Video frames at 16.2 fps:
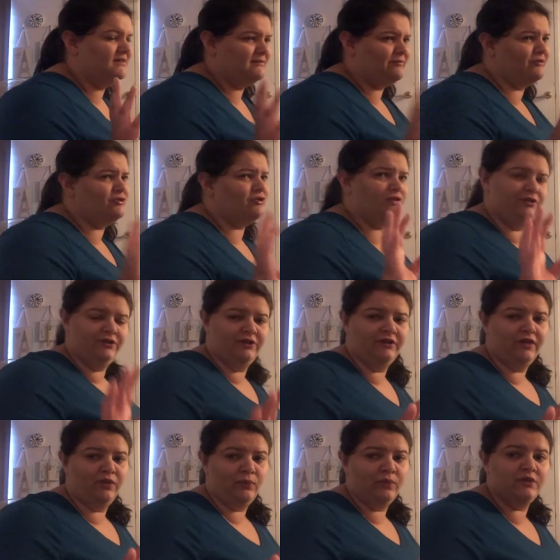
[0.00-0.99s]
especially
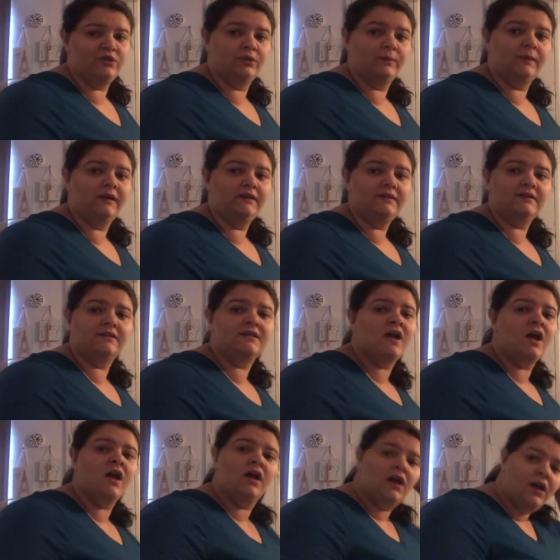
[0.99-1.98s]
during the winter months.
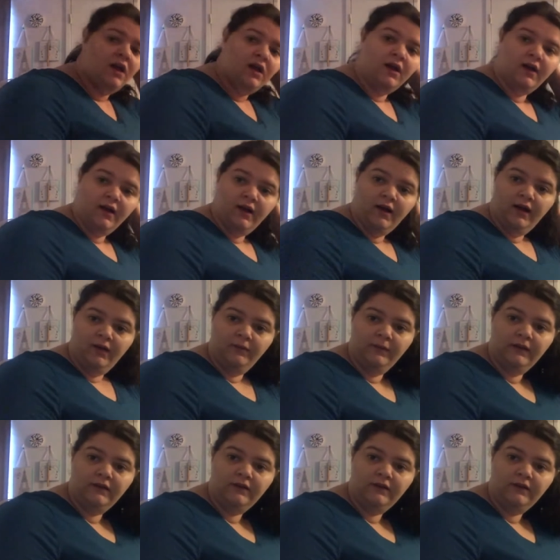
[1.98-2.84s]
Um,